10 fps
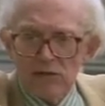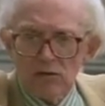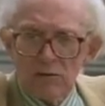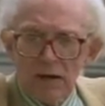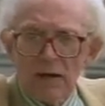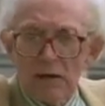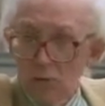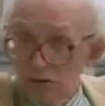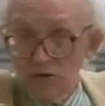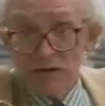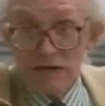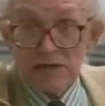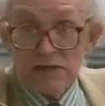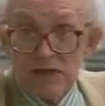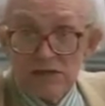or America it wasn't the United
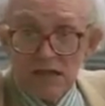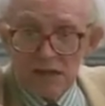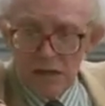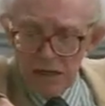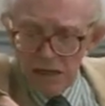States then,